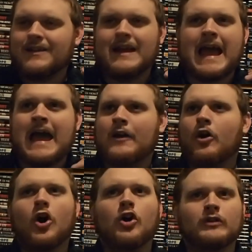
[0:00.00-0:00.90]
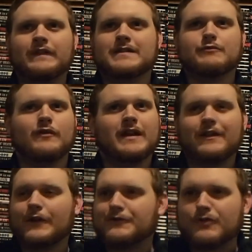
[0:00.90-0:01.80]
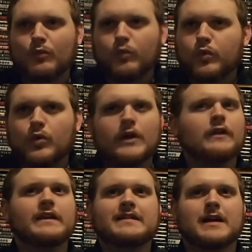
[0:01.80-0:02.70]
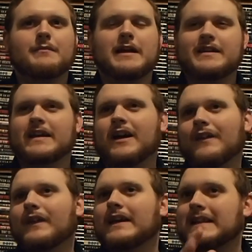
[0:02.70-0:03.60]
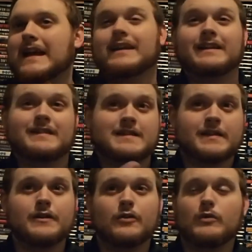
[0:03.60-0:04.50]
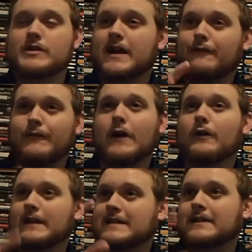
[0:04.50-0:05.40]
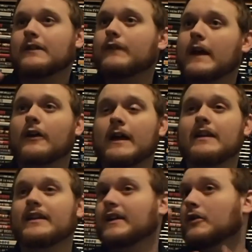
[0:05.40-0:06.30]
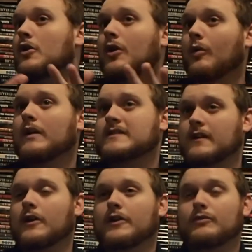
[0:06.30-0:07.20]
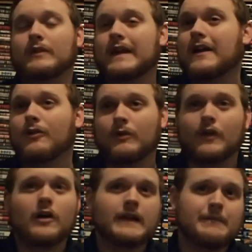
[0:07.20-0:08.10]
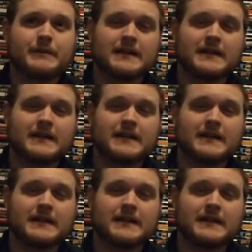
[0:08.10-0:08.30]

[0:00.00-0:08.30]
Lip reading: at all in this movie. I thought it was a really dumb ending, unlike the ending to 2, which I felt its cliffhanger ending was earned. With all that being